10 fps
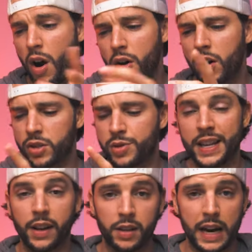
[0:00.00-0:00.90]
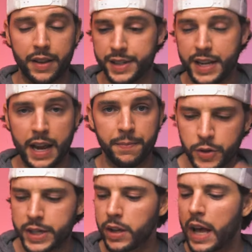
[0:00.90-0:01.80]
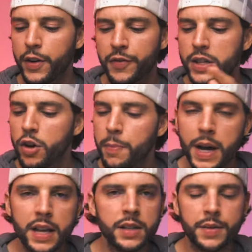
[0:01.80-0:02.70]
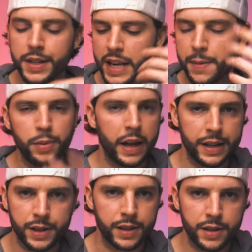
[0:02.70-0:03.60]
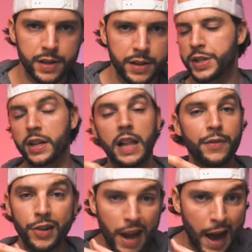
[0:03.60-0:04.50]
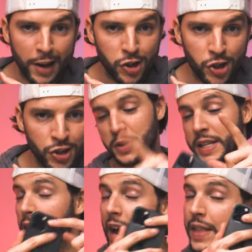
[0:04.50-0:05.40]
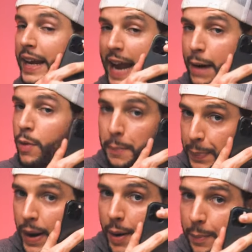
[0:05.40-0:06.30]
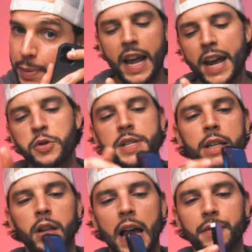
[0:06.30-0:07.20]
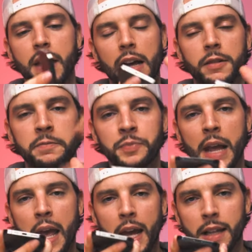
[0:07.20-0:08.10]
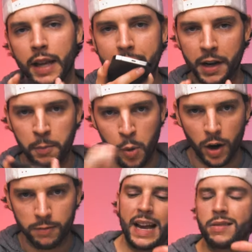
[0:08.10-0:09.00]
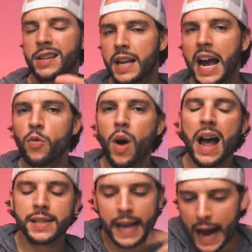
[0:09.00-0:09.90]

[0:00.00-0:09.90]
are also seeing a lot of the same. You still have your physical buttons in the same places. You still have your notch. You still have that camera bump, and you still have that lightning port. Now design-wise,